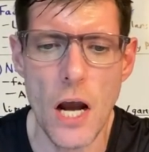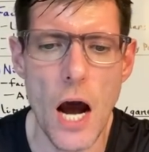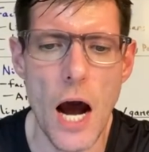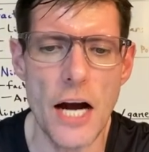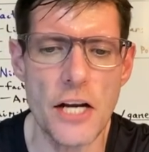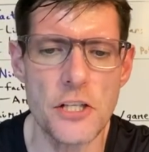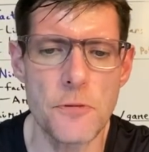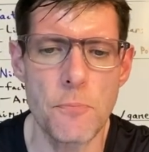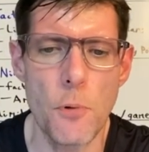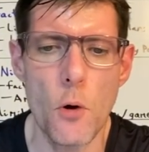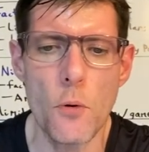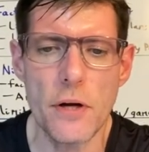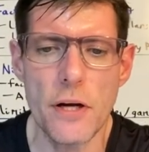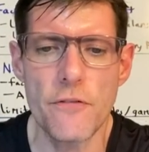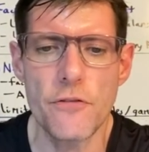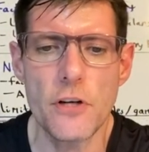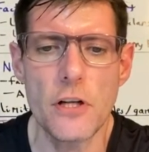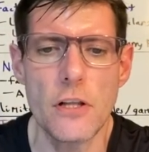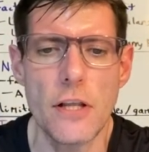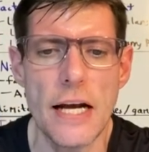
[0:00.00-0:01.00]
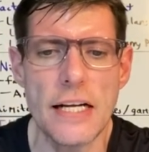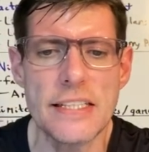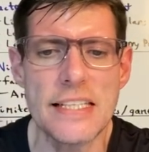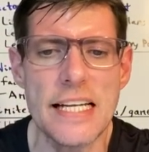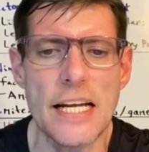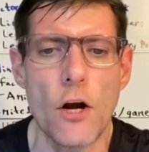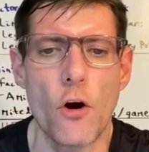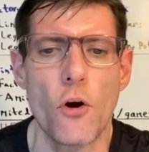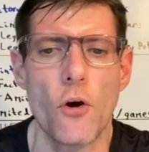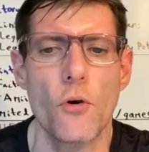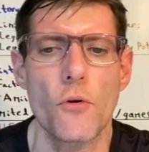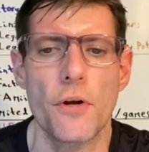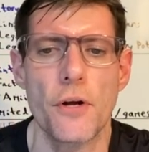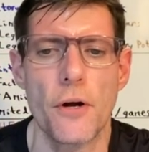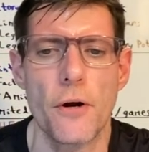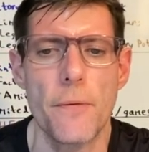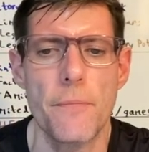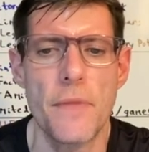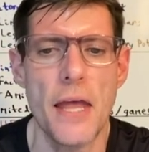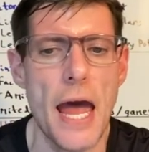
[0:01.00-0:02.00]
I spoke of collecting
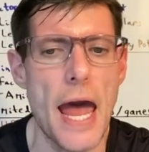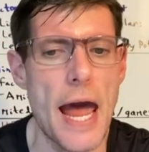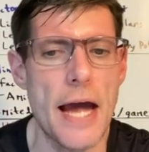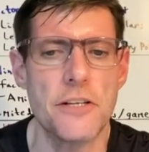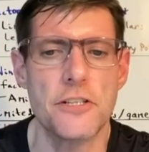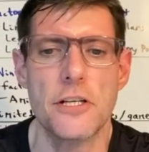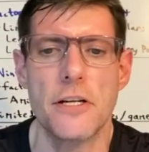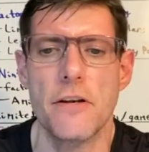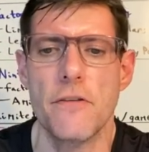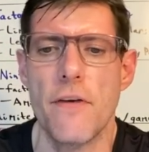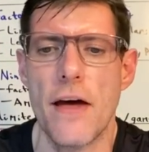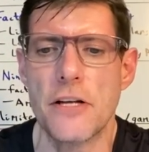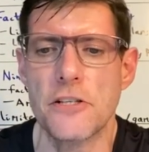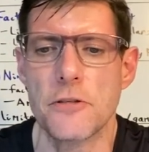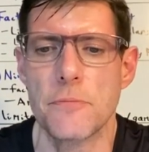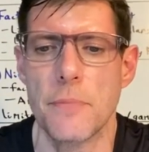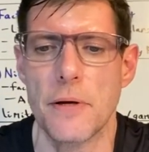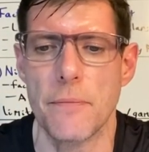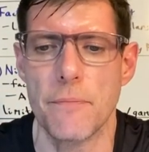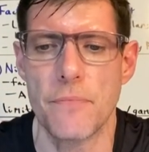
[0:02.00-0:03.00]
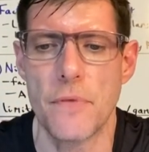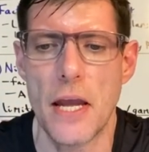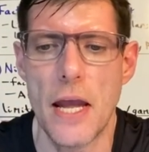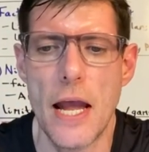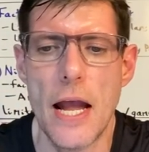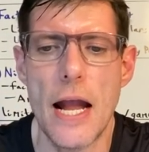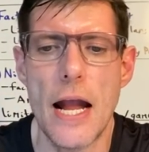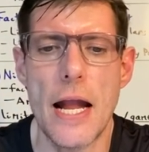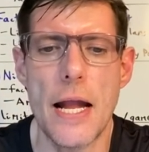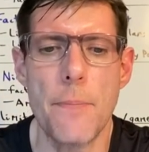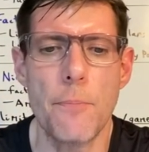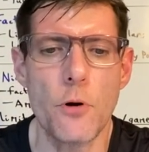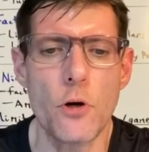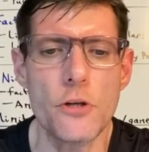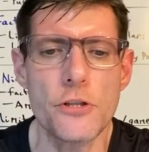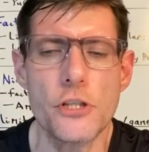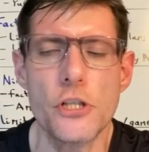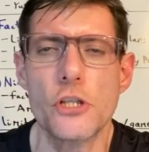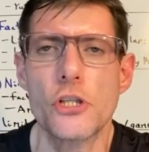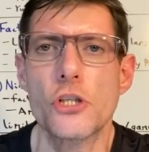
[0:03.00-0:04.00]
earlier as an investment. A
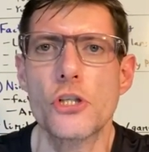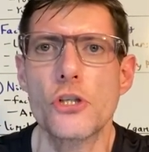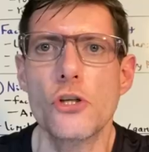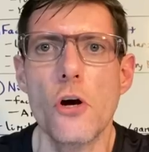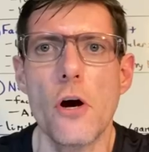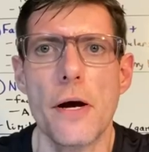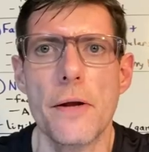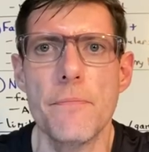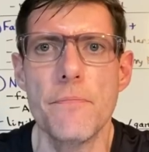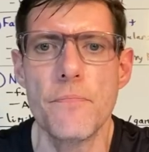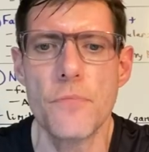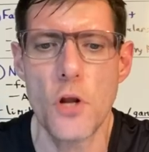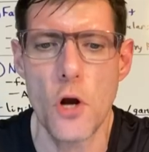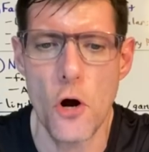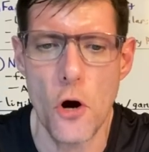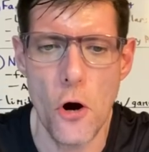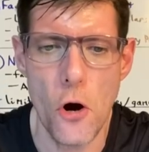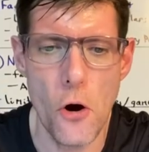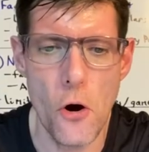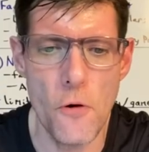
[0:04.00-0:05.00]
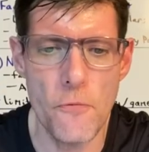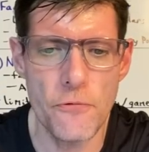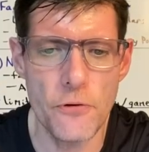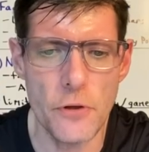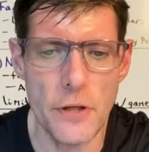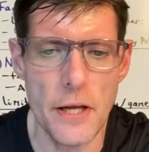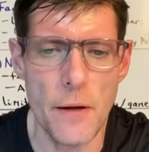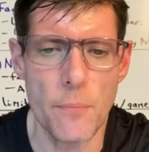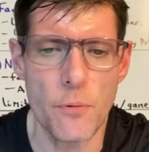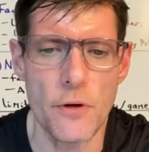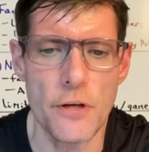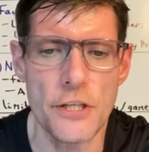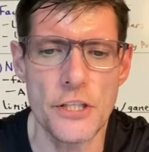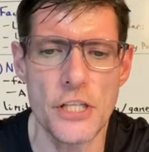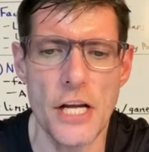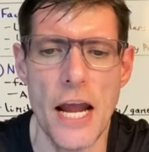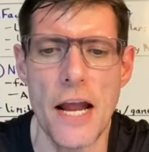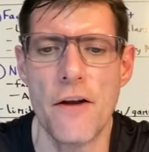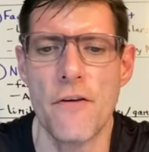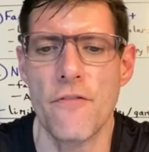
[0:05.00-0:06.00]
purchase should hopefully
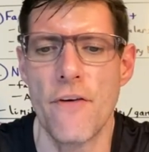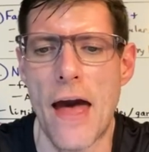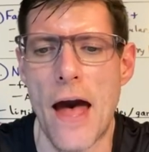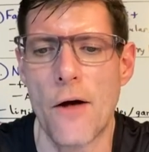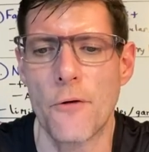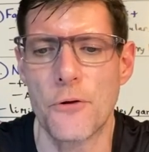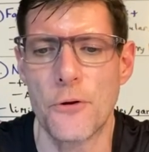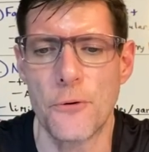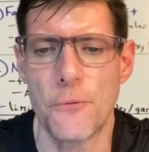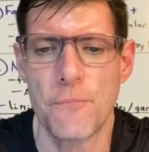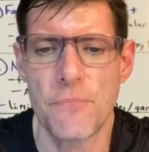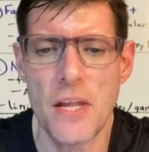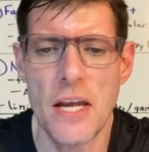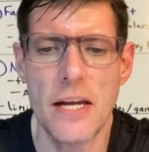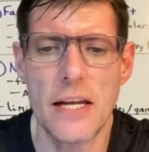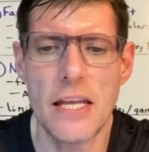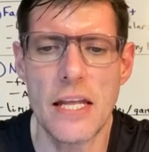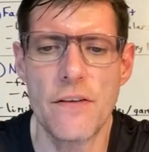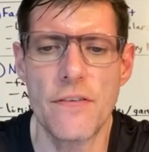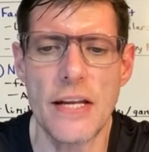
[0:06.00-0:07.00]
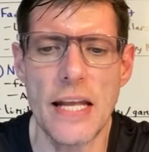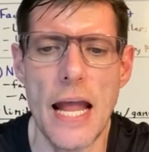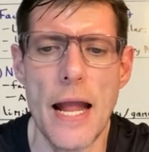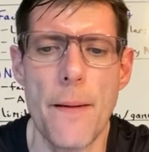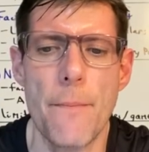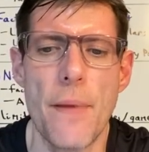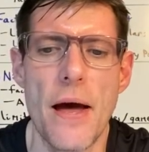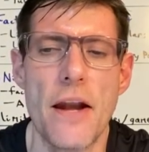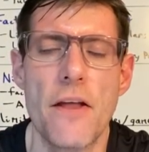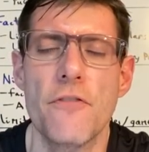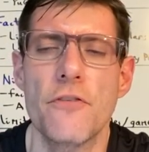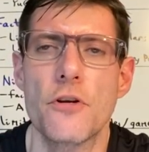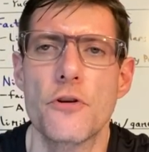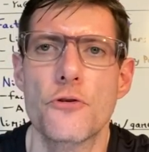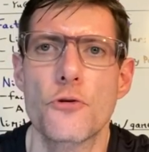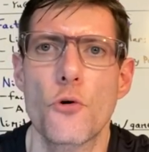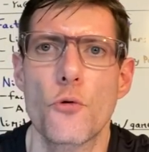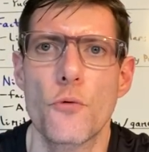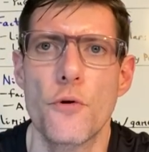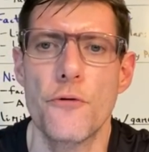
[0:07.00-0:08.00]
appreciate in value, giving a
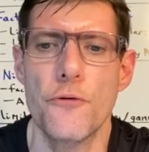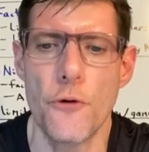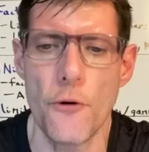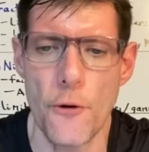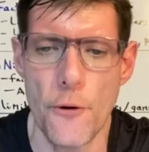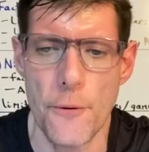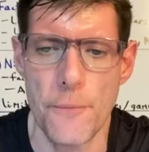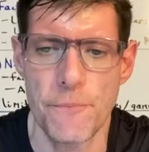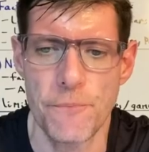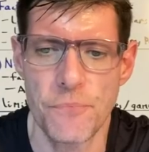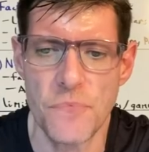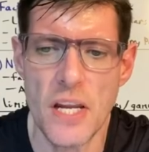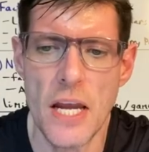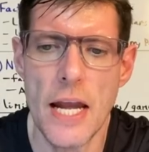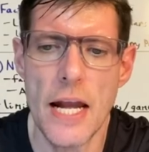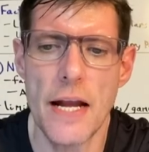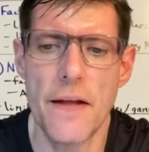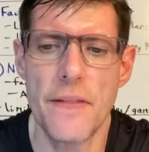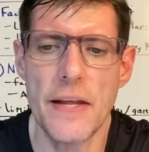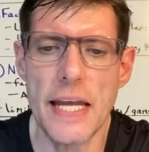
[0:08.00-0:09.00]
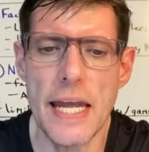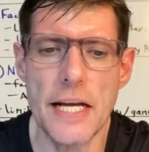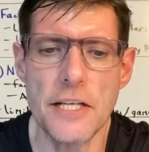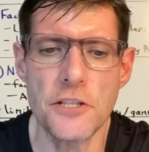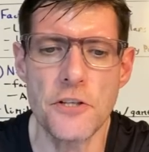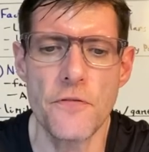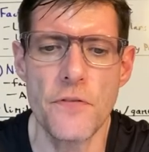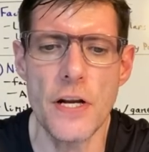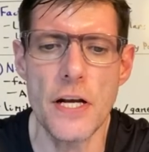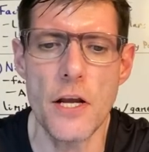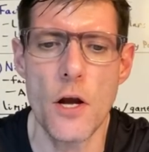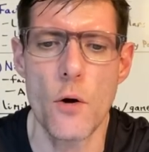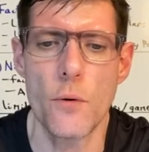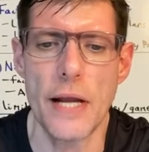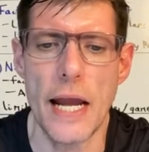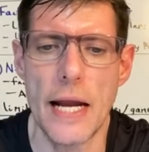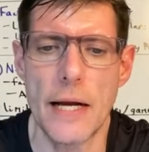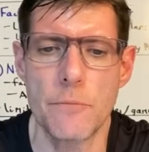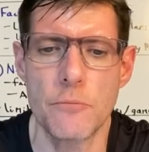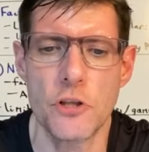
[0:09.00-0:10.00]
beneficial return. In the case of video
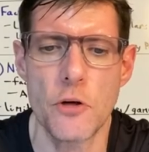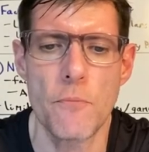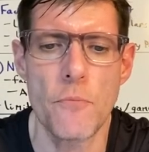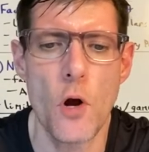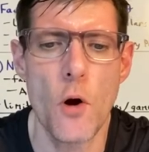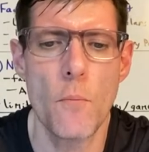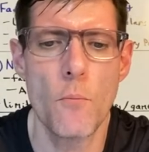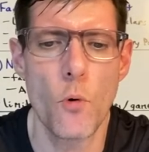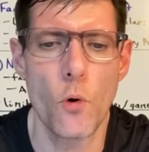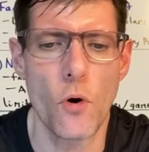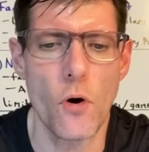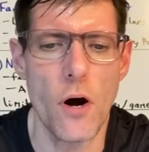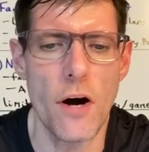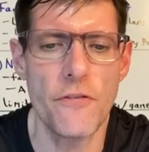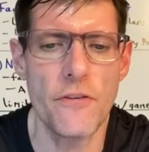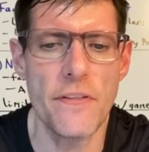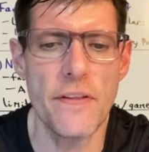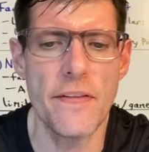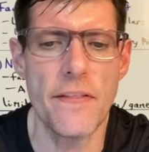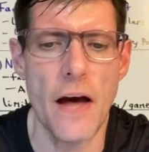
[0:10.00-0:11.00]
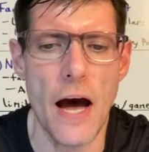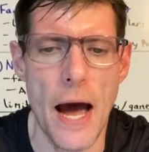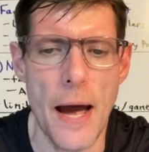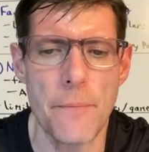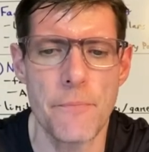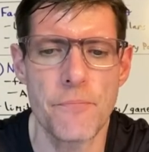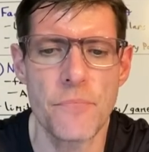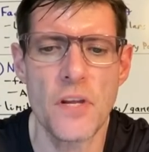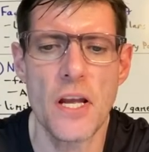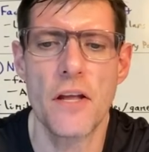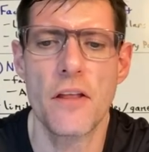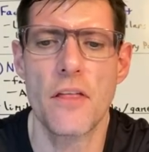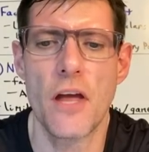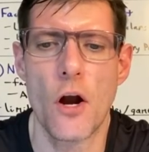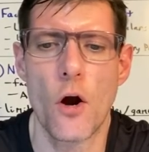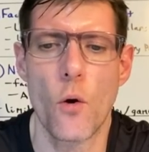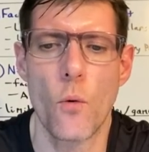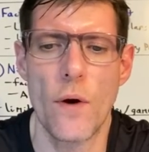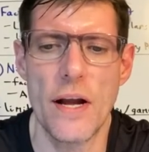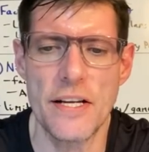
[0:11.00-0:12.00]
games, more often than not, they
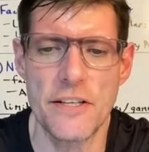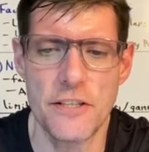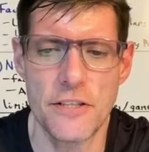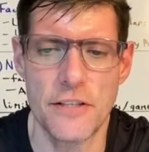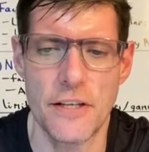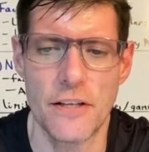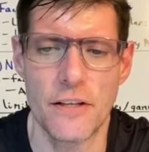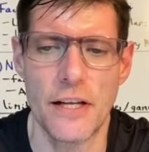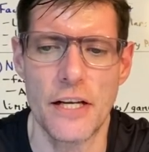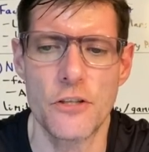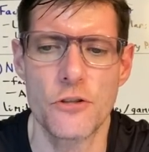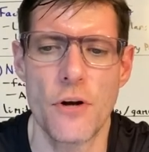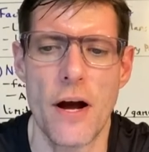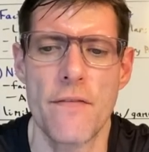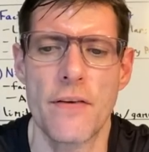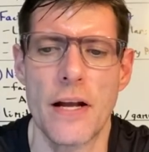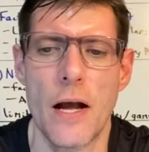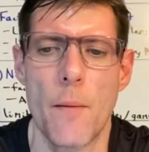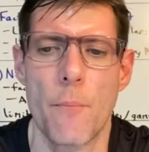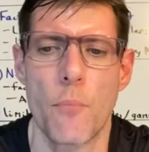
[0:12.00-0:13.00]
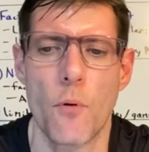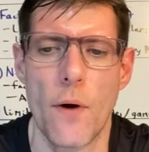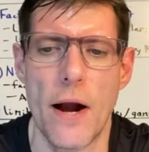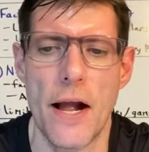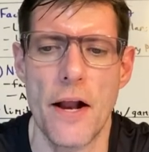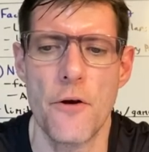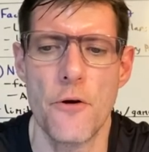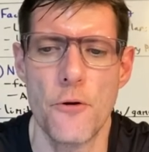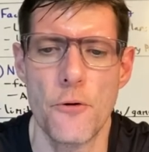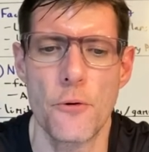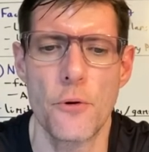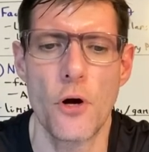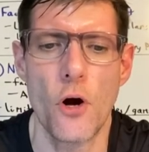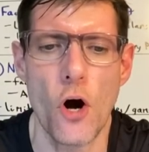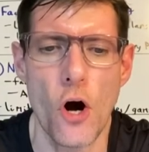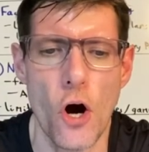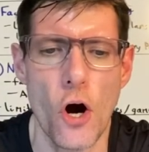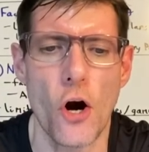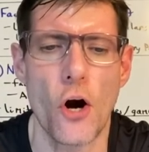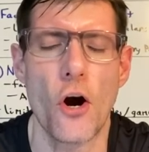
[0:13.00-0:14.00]
are wasted, like driving a brand new
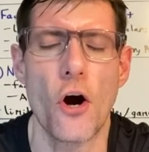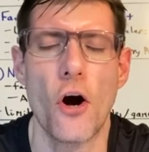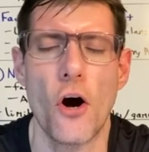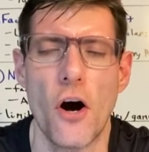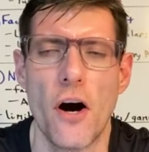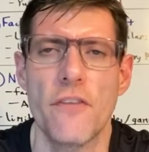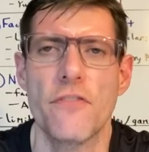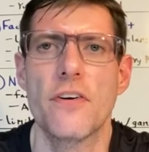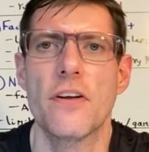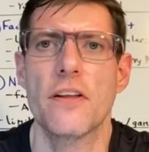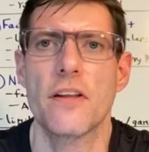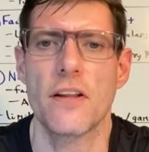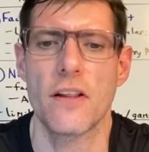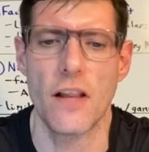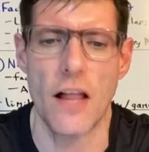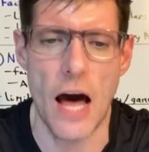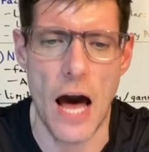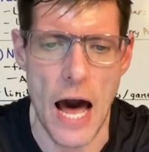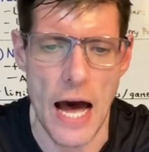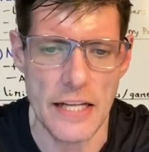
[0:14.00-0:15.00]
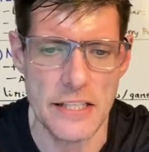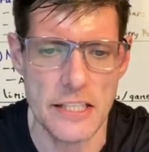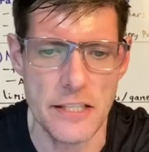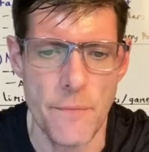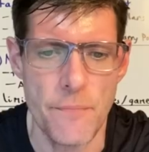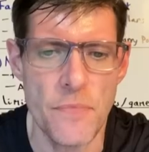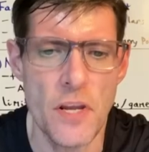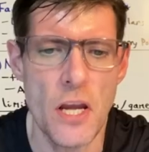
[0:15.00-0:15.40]
car off the lot.